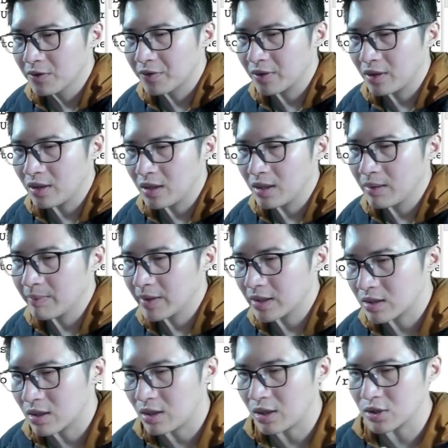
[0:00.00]
from the
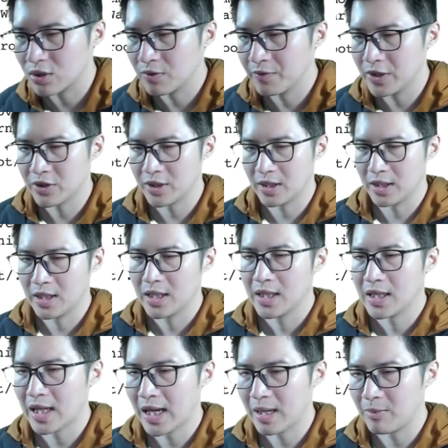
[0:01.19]
Torch Vision
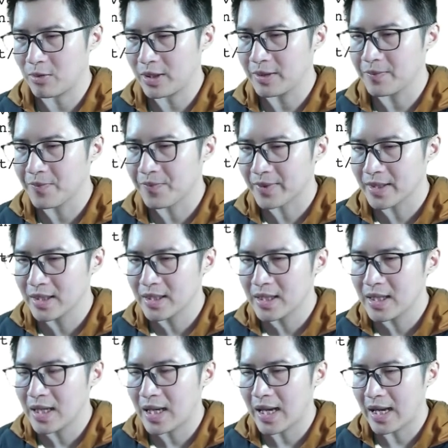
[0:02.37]
library.
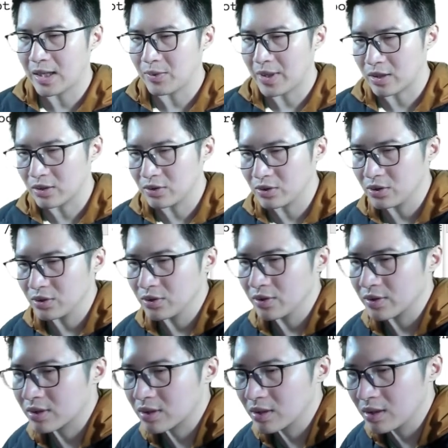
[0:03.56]
And we're going to
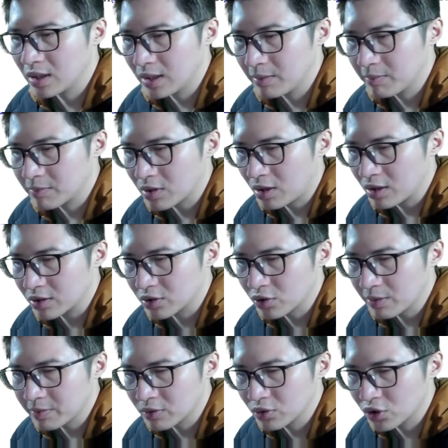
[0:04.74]
use Torch
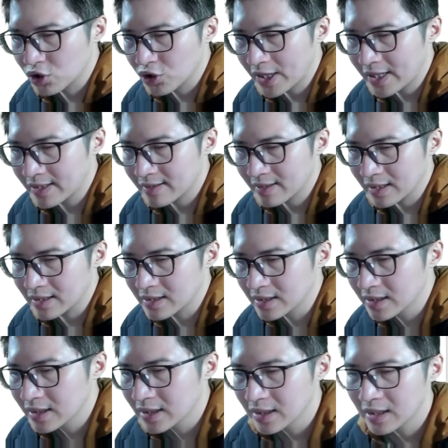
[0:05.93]
script to trace it
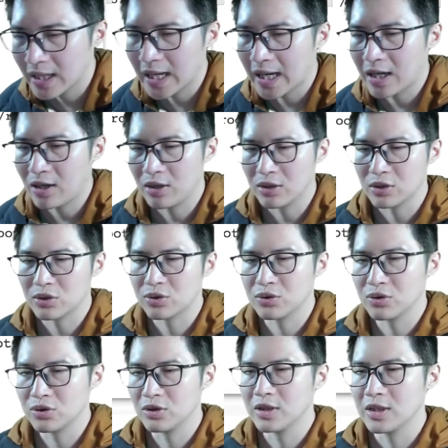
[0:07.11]

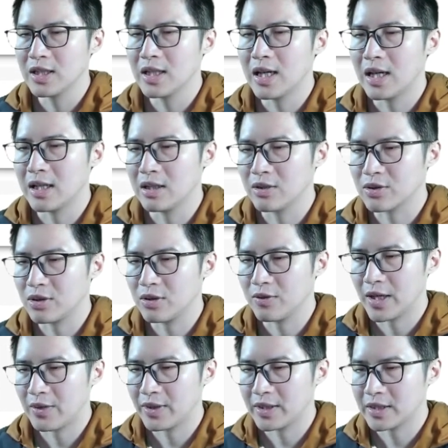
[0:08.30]
onto a local
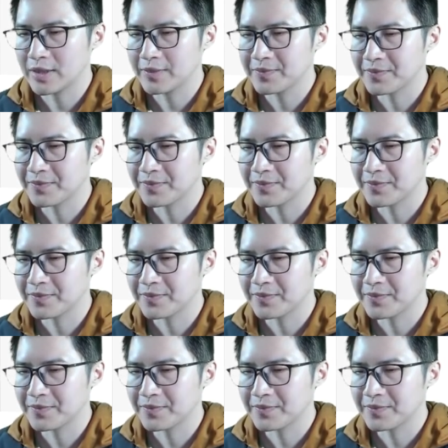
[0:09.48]
variant.